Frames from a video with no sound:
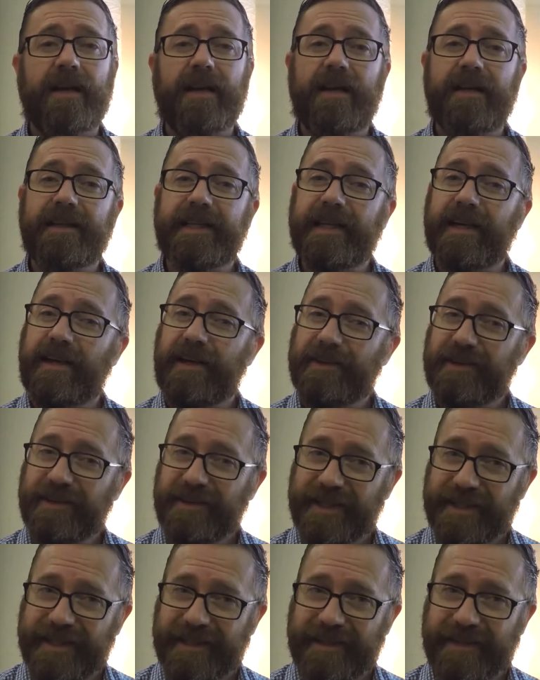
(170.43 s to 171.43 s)
On the
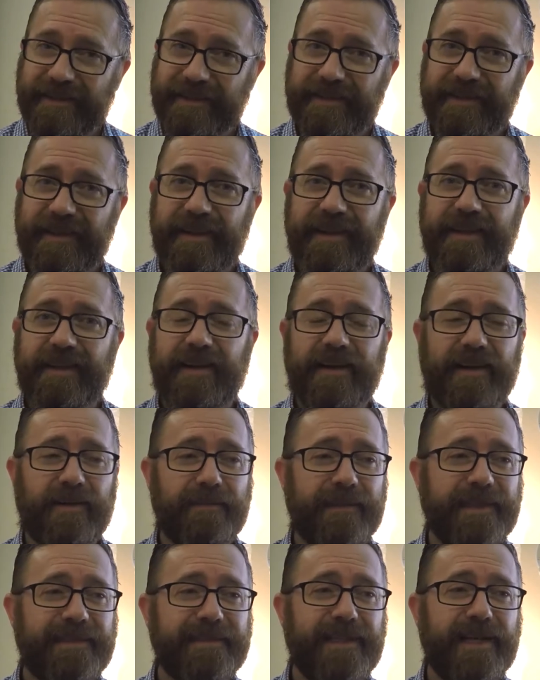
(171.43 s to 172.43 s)
other hand,
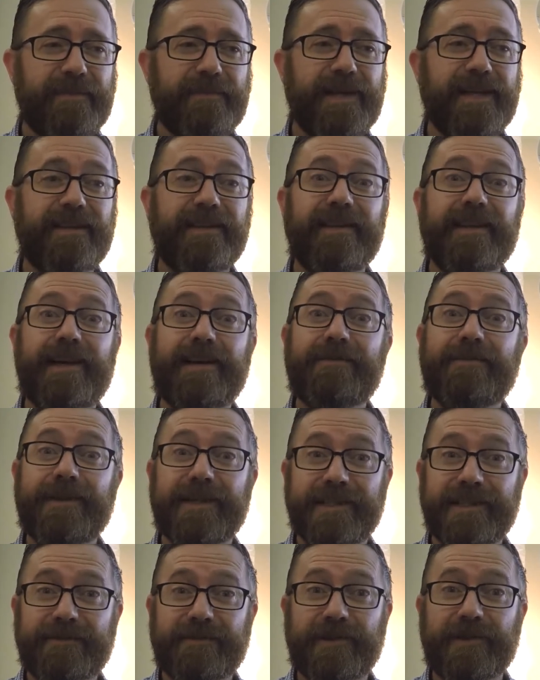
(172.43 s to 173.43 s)
this can be
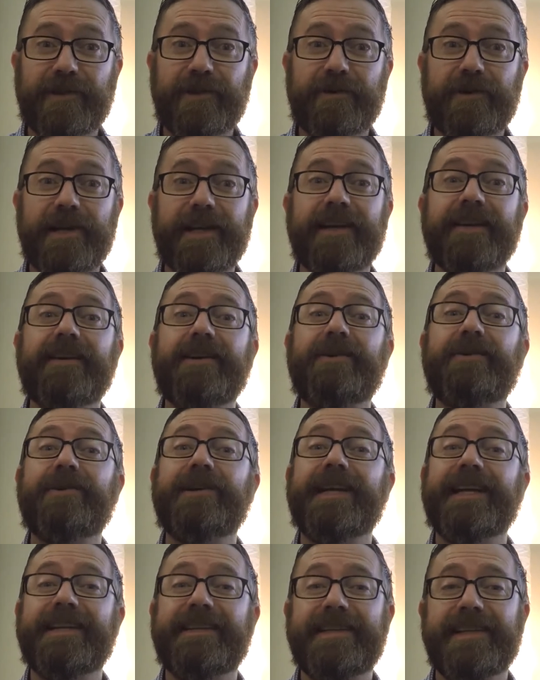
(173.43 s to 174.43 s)
leveraged for great
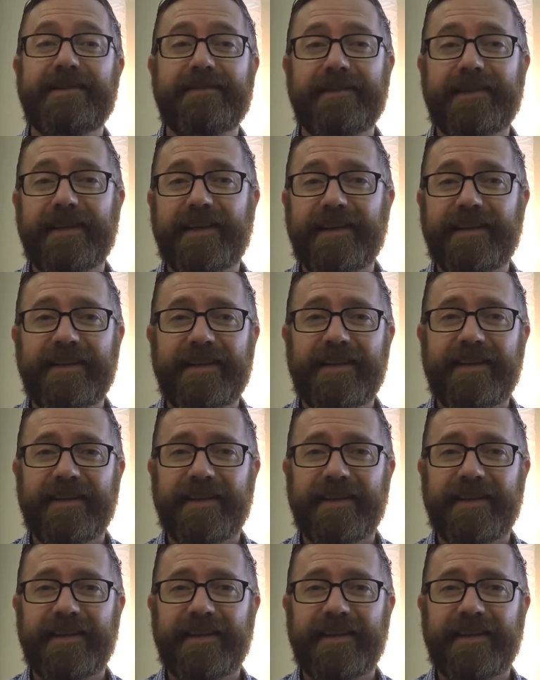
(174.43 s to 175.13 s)
creativity